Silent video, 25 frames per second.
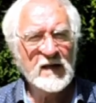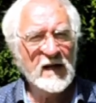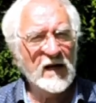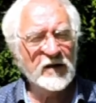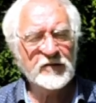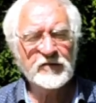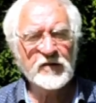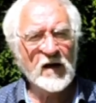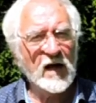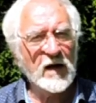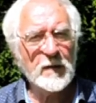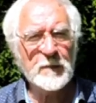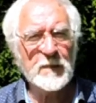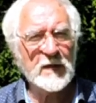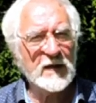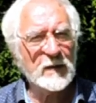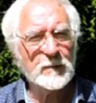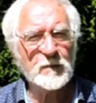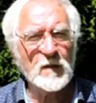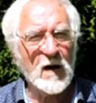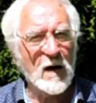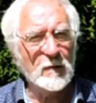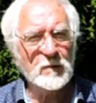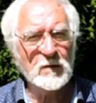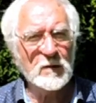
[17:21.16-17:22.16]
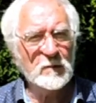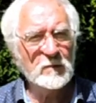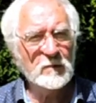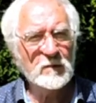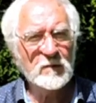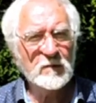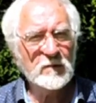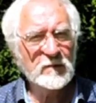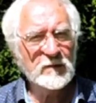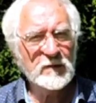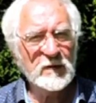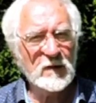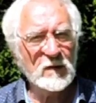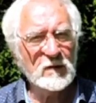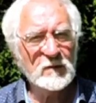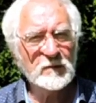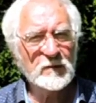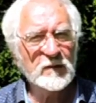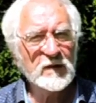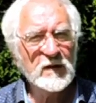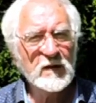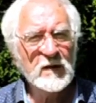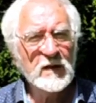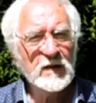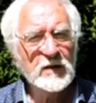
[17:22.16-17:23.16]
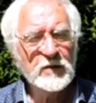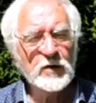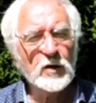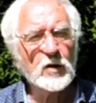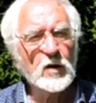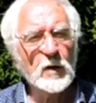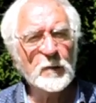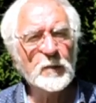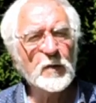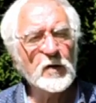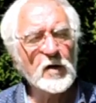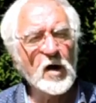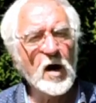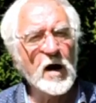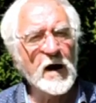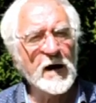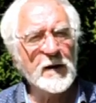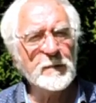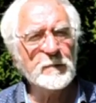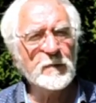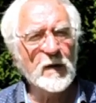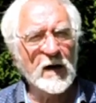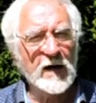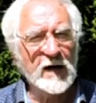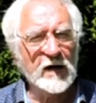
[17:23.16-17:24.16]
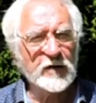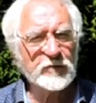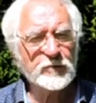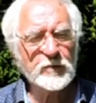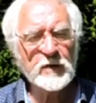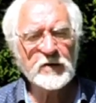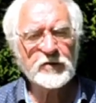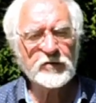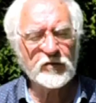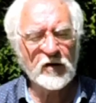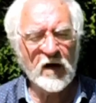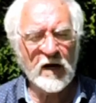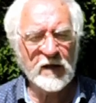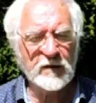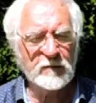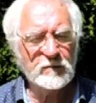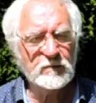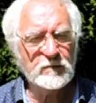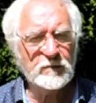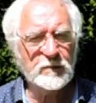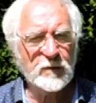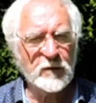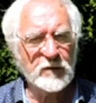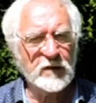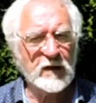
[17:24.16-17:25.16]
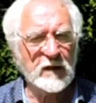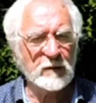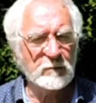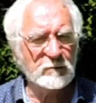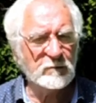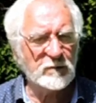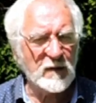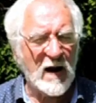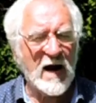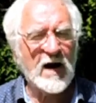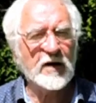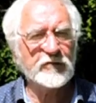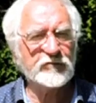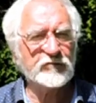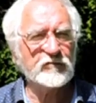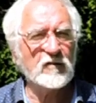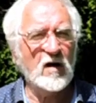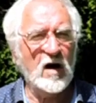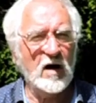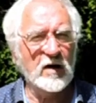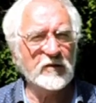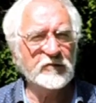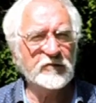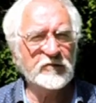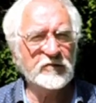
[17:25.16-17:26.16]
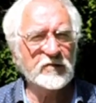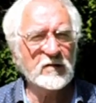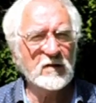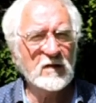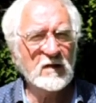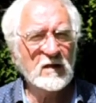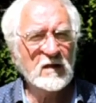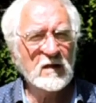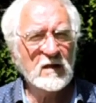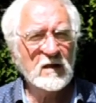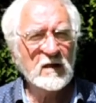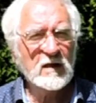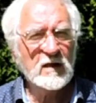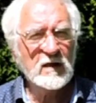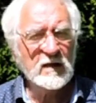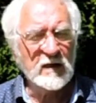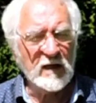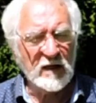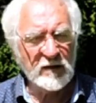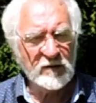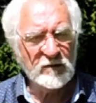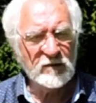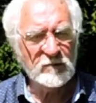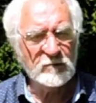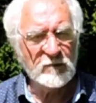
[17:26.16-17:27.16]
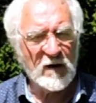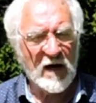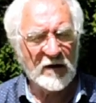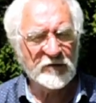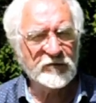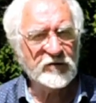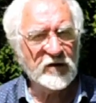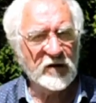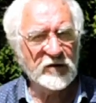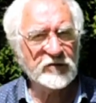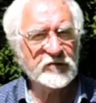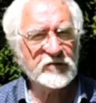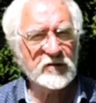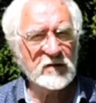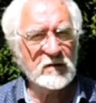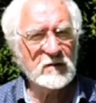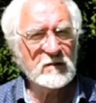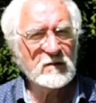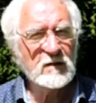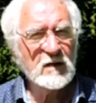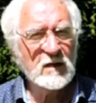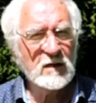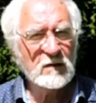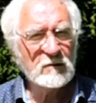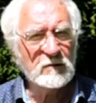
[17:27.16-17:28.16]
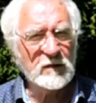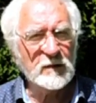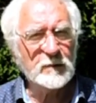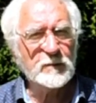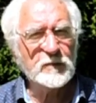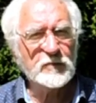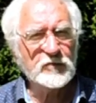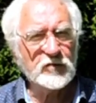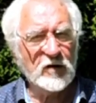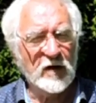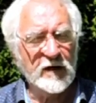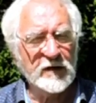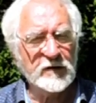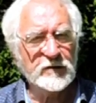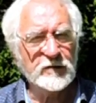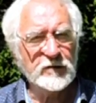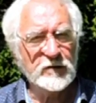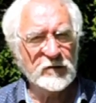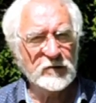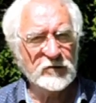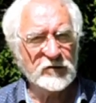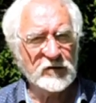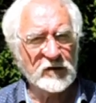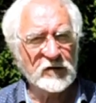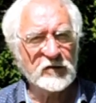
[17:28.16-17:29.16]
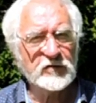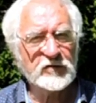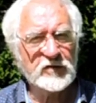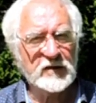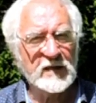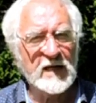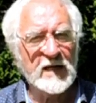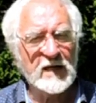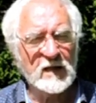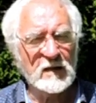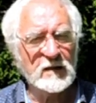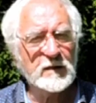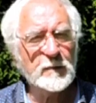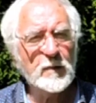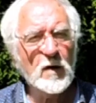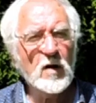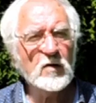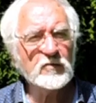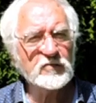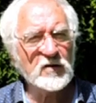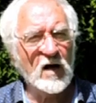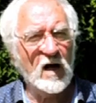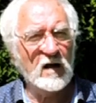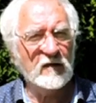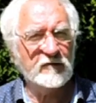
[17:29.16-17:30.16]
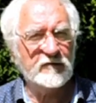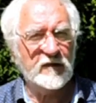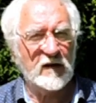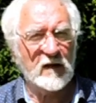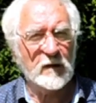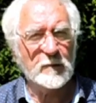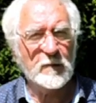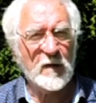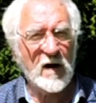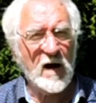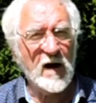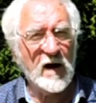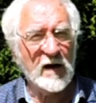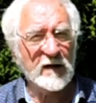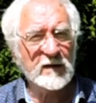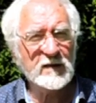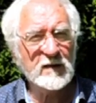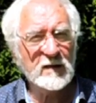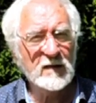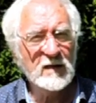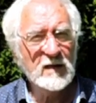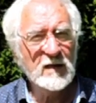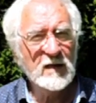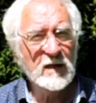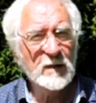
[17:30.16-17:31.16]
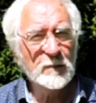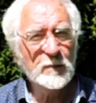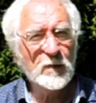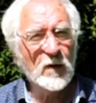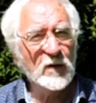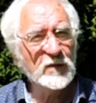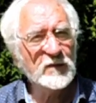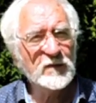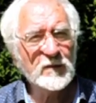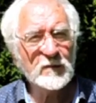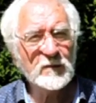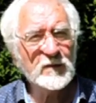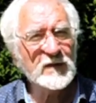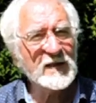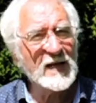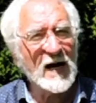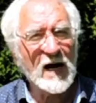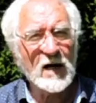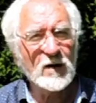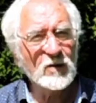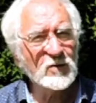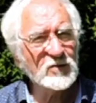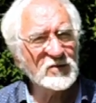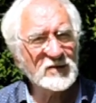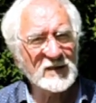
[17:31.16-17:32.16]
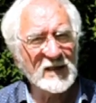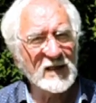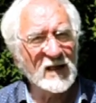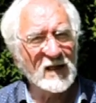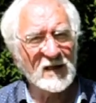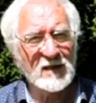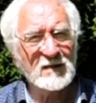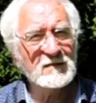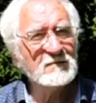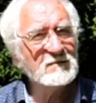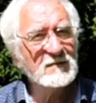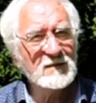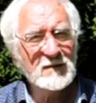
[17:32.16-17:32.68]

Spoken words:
It's not a big problem. You know, you could put iron bars. We tried putting brass rods in Manchester. We tried using steel. The bows all fell apart, but the arrow still